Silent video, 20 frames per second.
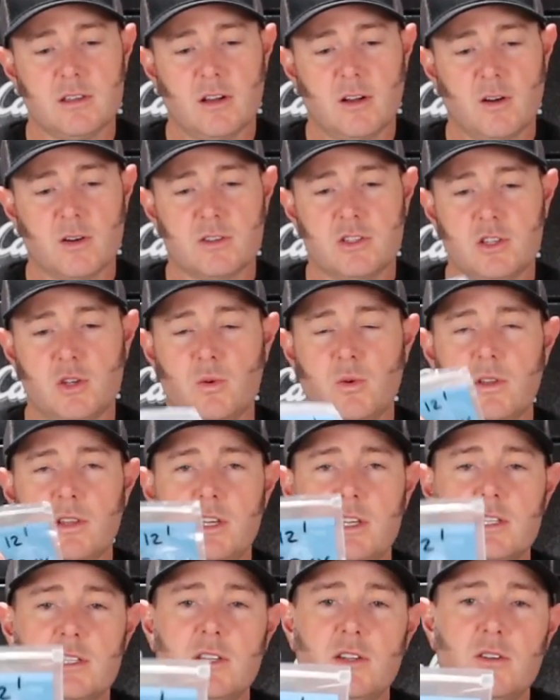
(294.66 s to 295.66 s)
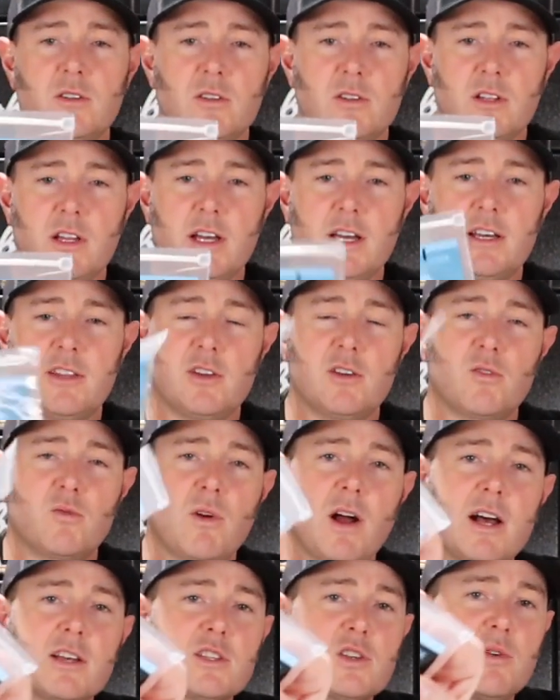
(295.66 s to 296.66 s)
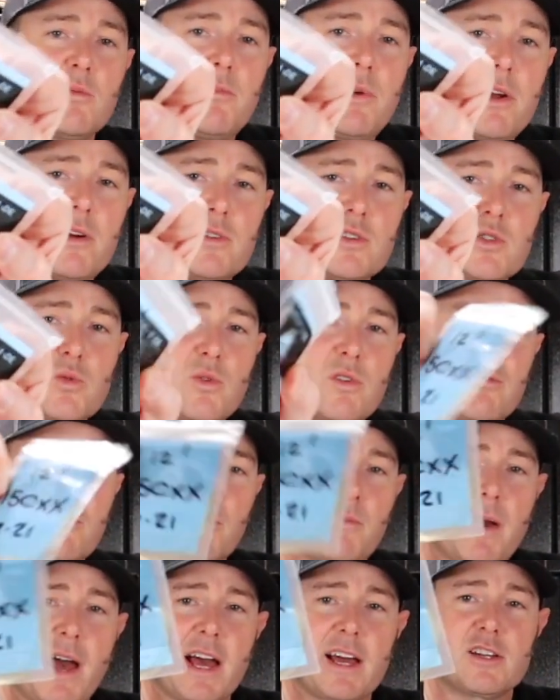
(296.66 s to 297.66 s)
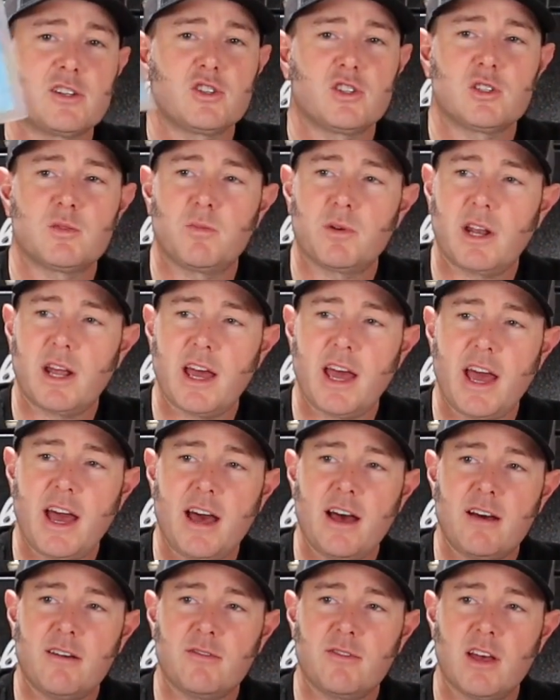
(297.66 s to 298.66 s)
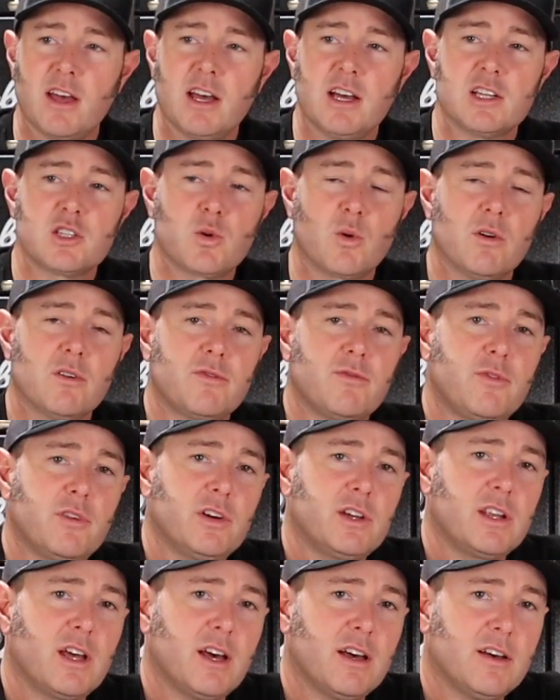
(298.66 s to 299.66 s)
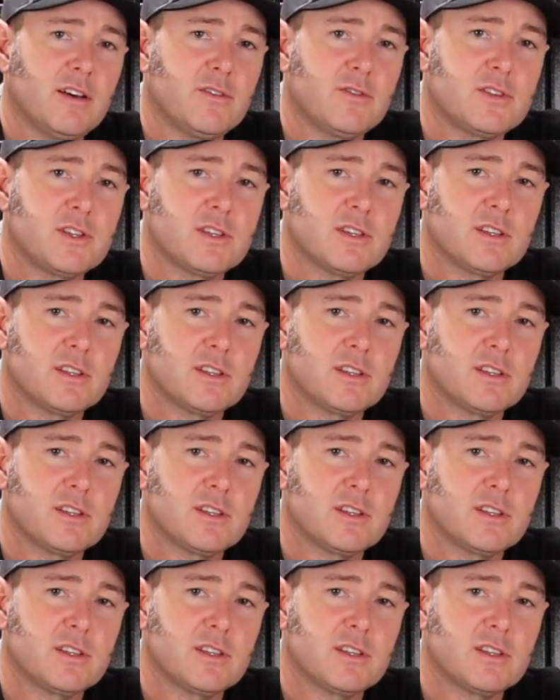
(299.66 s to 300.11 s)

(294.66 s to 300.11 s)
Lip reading: of these little, they're Roscoe barrel swivel packages, but I have 12 foot of